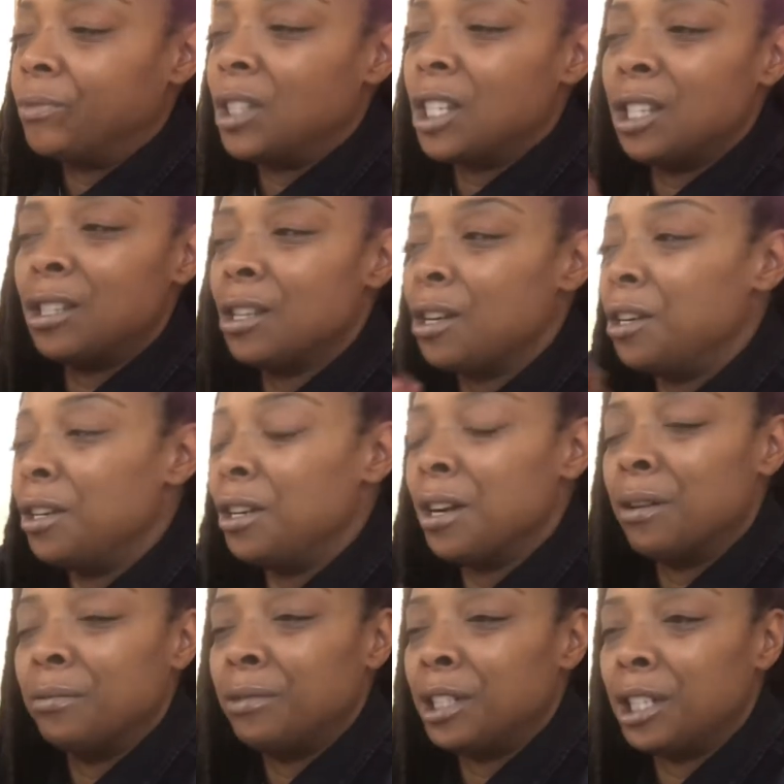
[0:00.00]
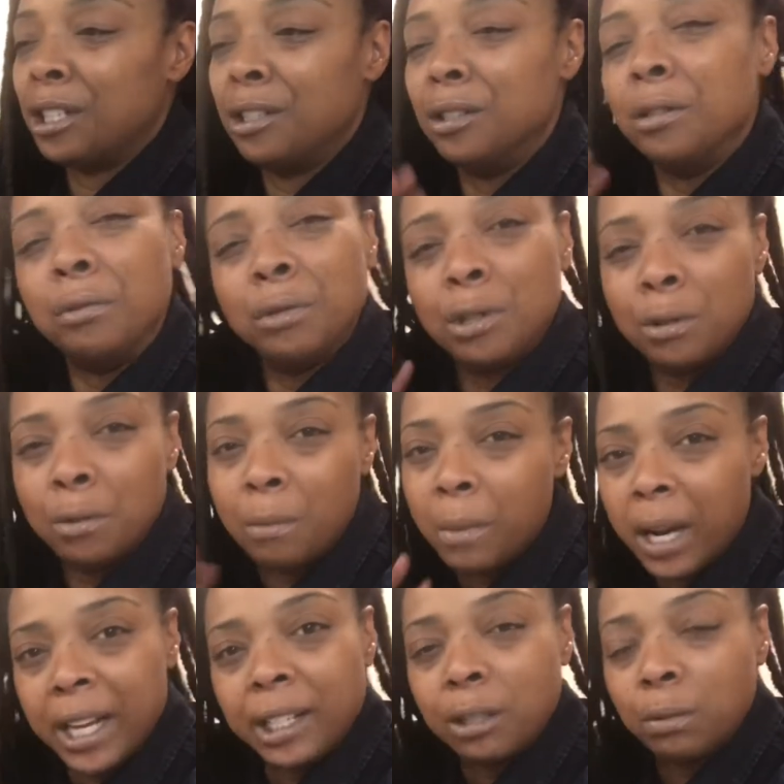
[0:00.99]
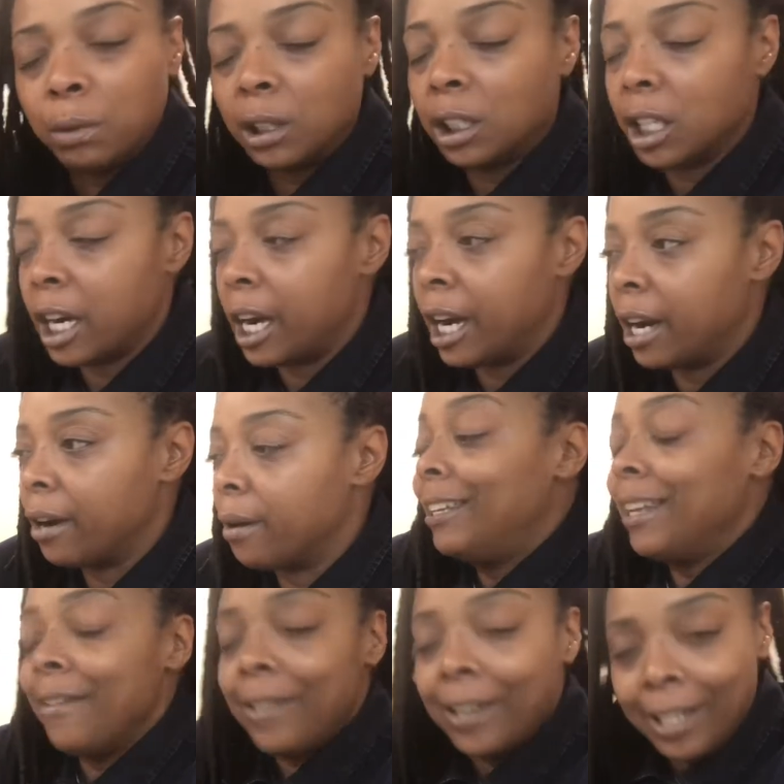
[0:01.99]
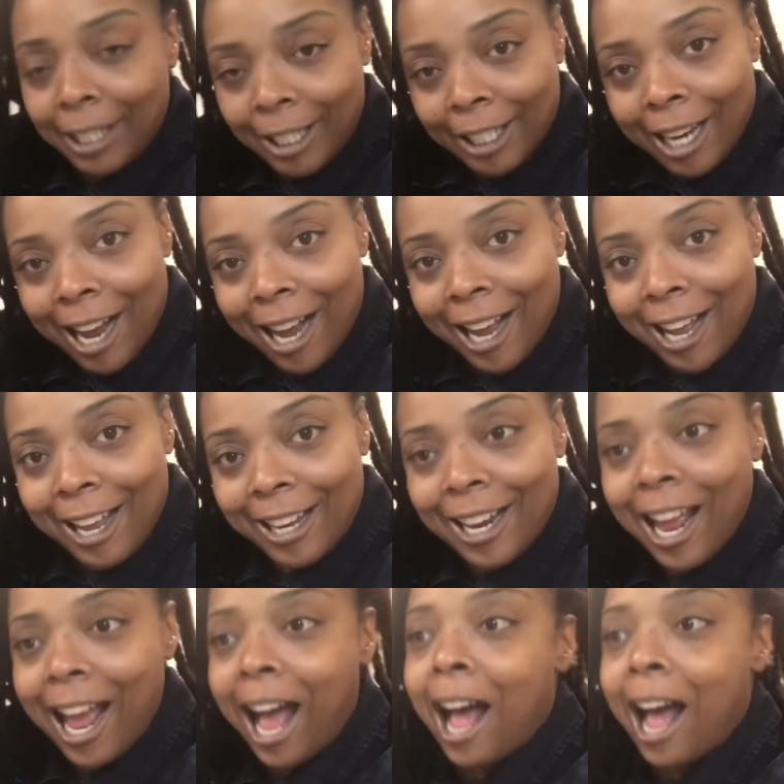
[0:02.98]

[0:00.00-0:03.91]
just so you don't just do too much with your hair. Give it a shot.